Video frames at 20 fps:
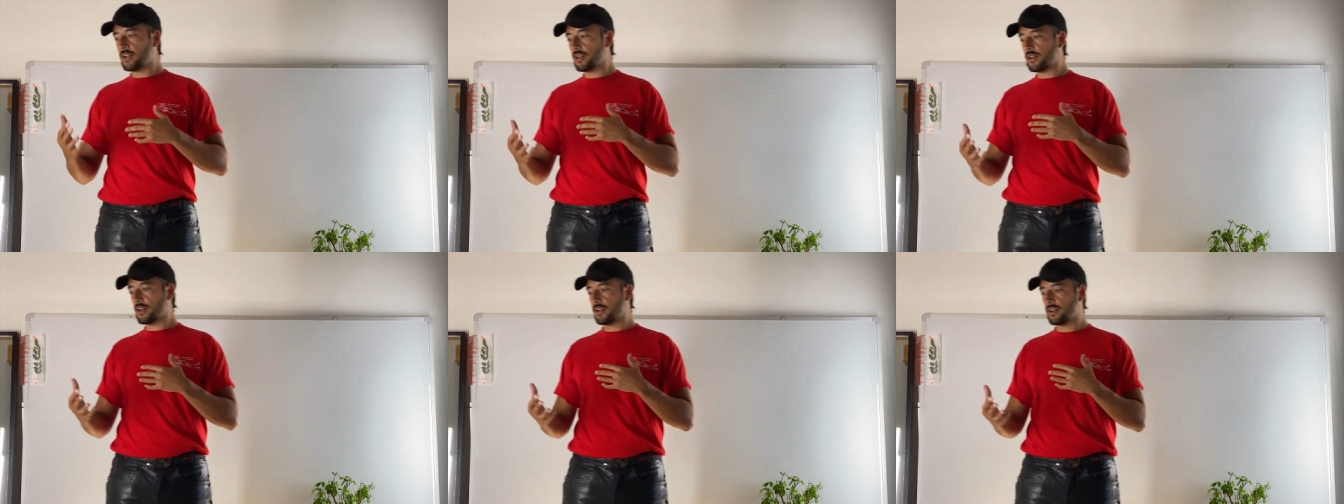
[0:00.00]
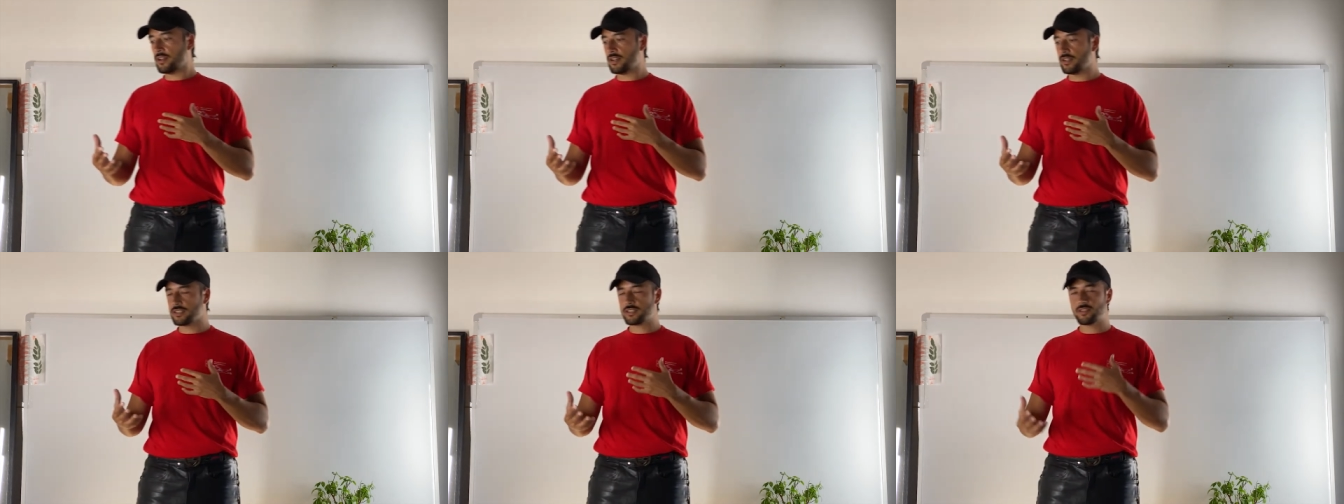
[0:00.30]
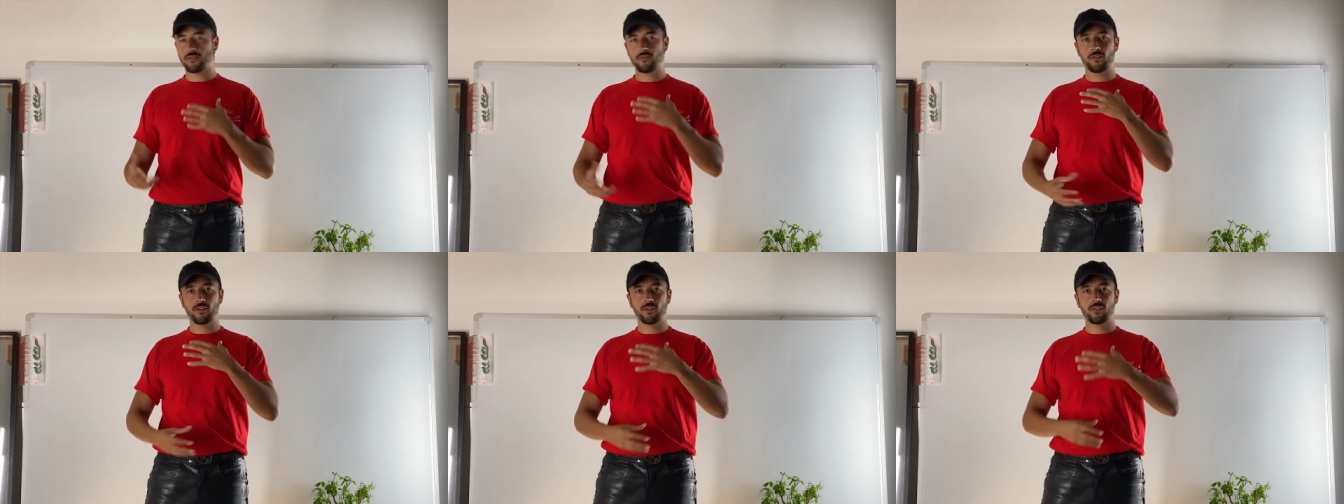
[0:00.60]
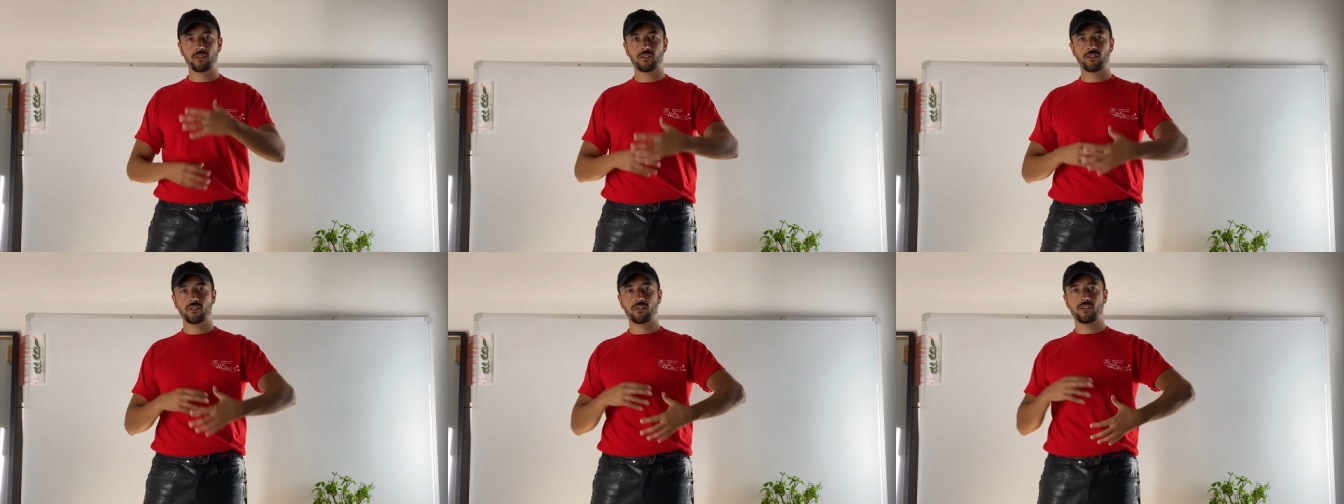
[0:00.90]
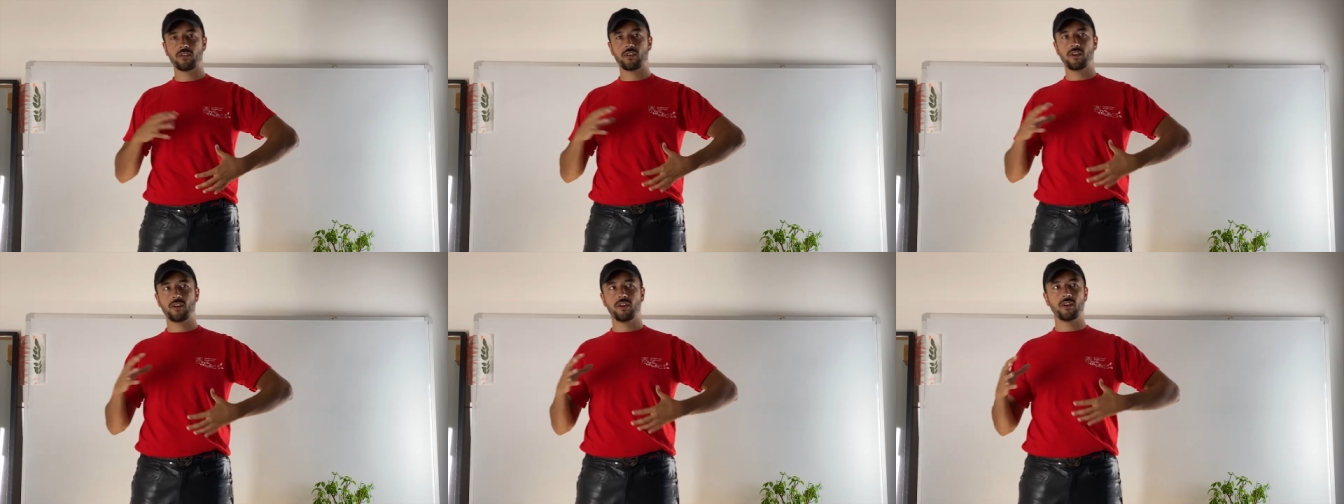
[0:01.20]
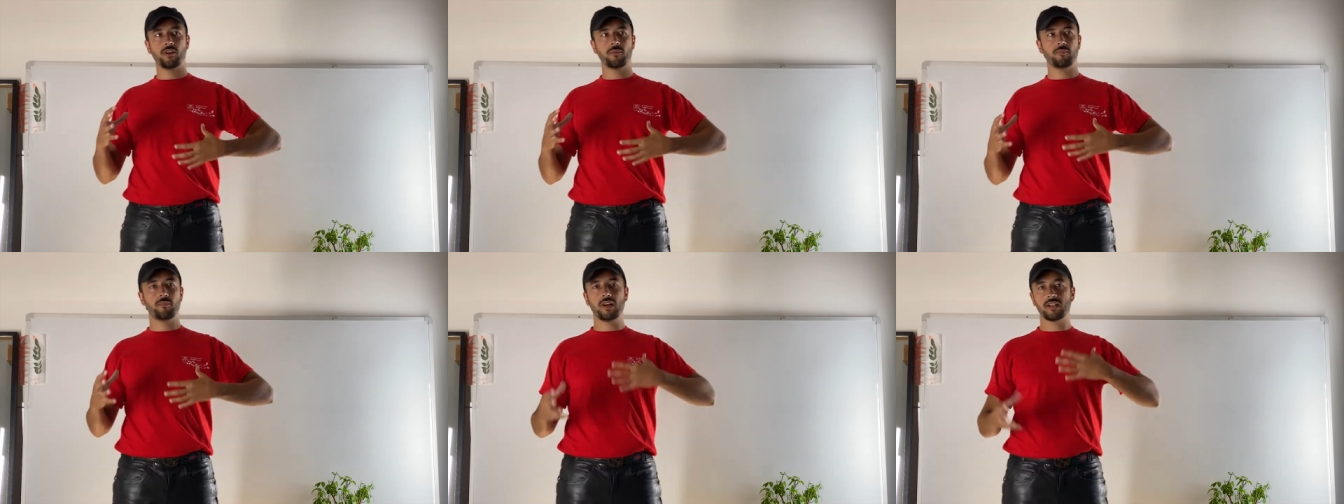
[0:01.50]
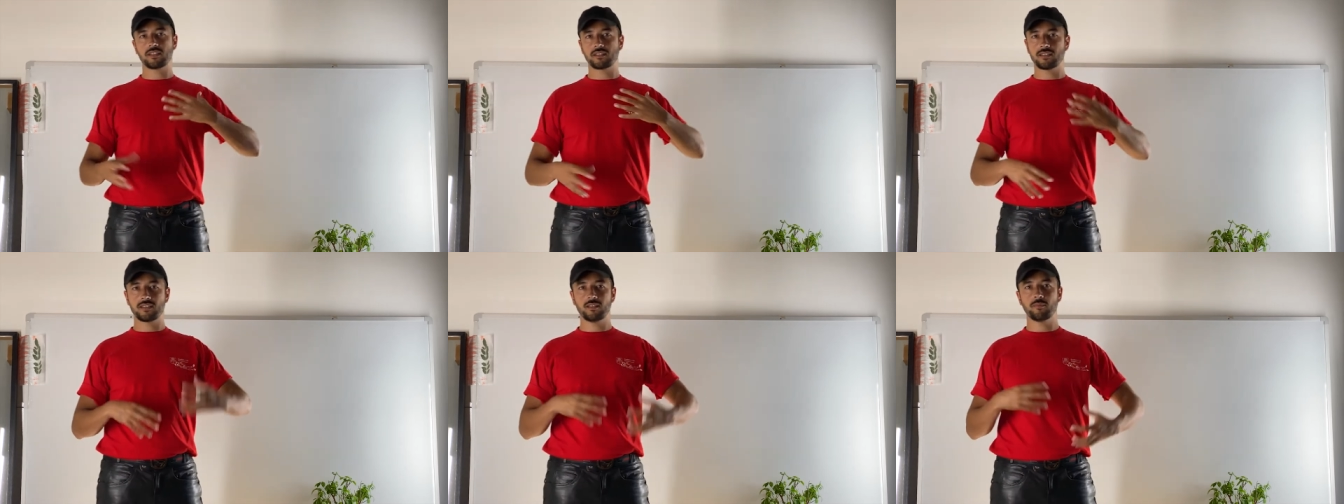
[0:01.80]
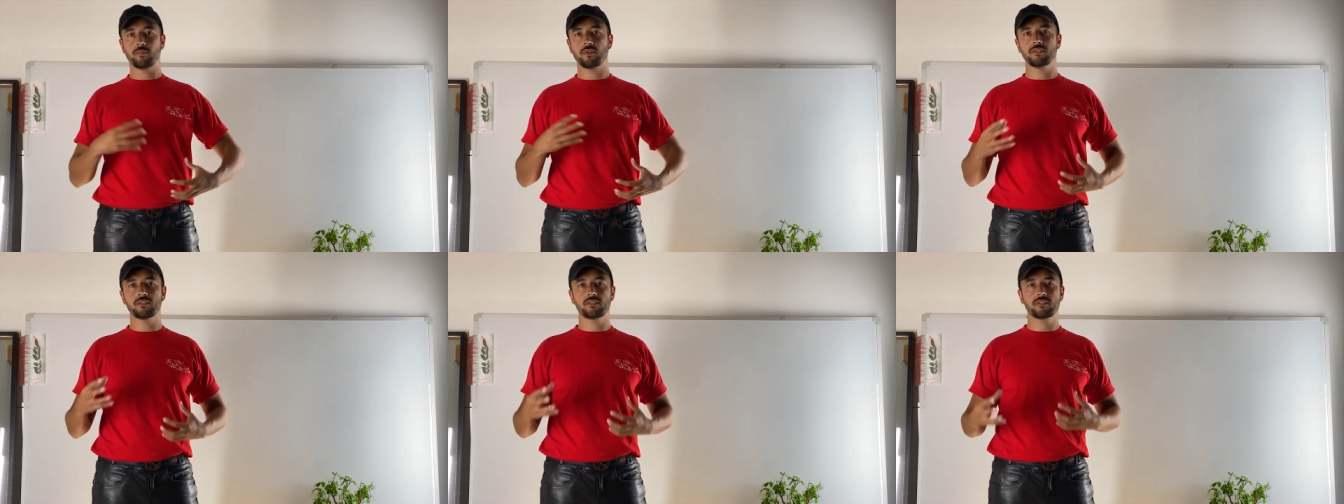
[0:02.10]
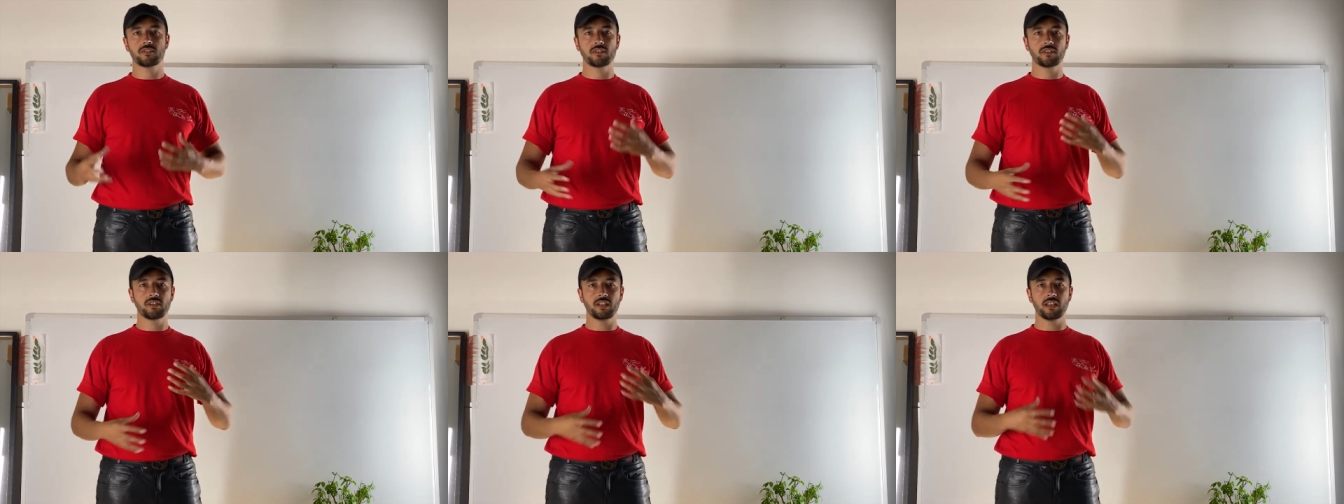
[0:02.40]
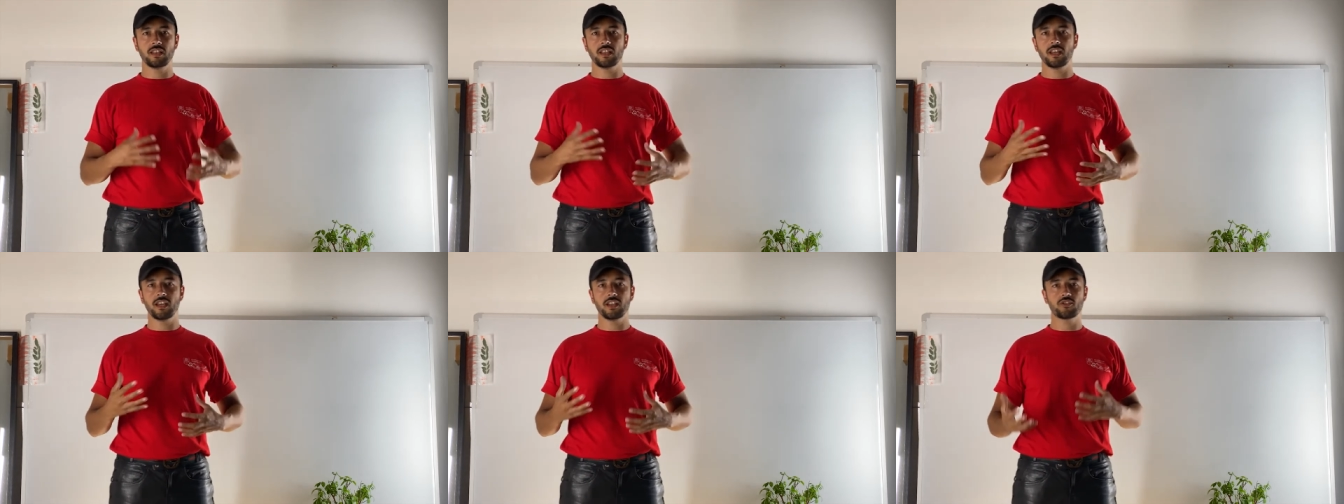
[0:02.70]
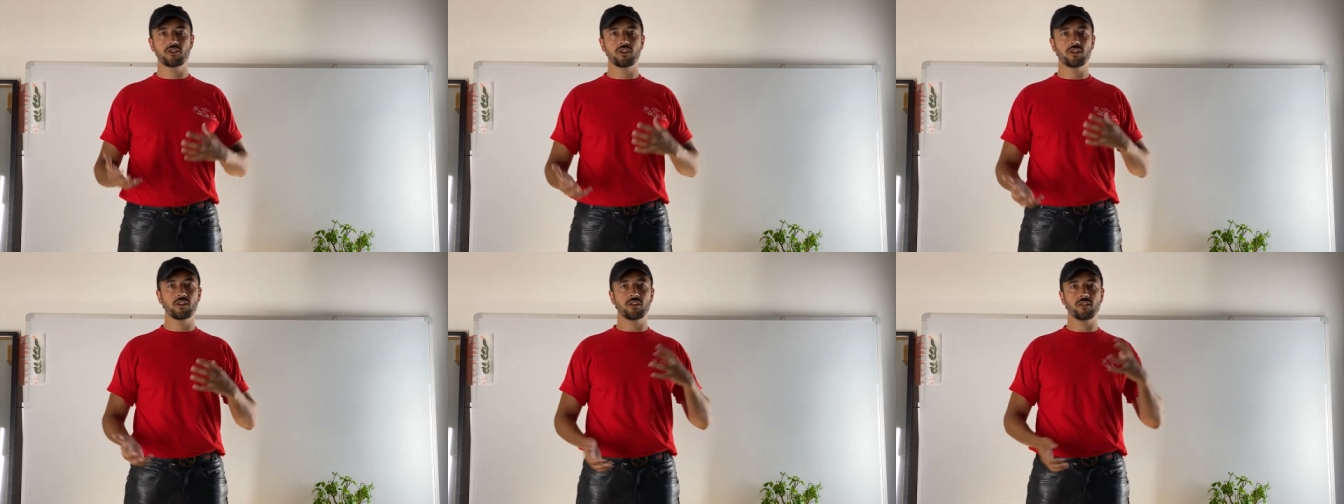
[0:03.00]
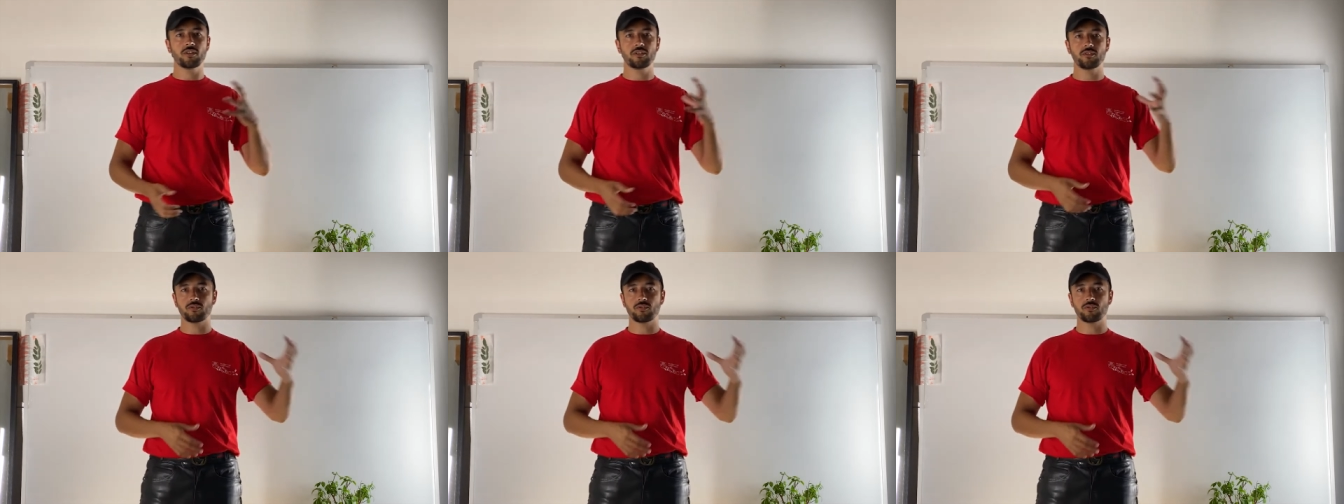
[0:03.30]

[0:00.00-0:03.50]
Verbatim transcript: uh, different participants in nature,